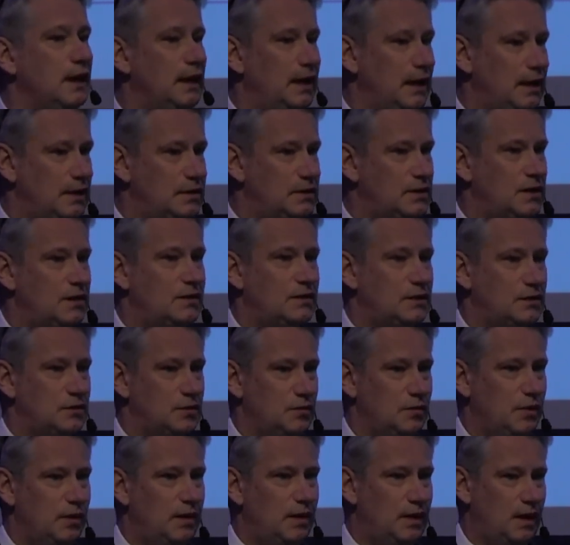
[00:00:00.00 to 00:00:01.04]
etc., to
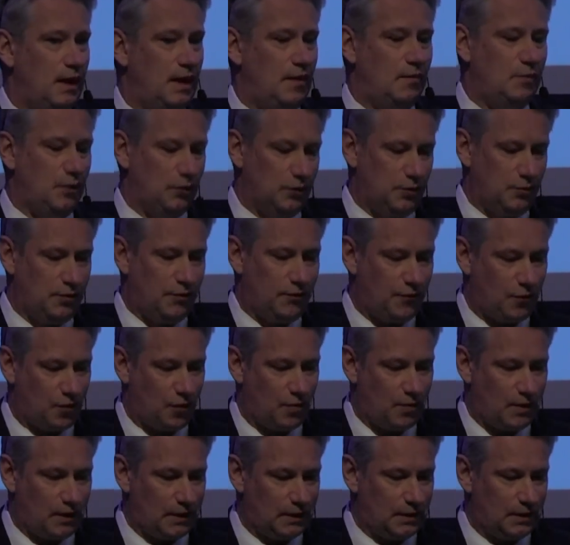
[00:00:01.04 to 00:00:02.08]
be able to
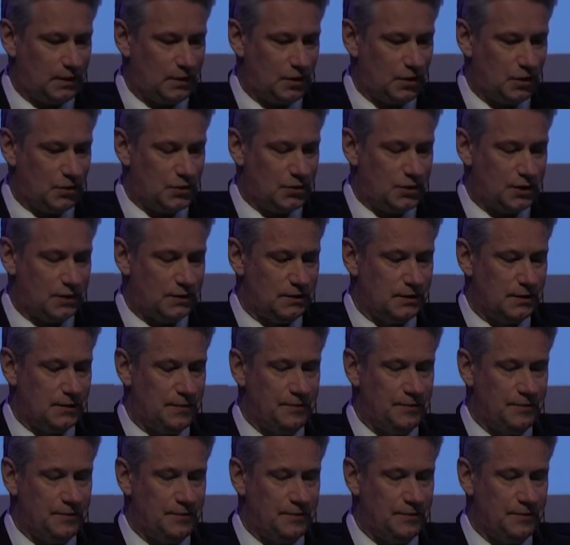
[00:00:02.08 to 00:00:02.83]
perform under the contract.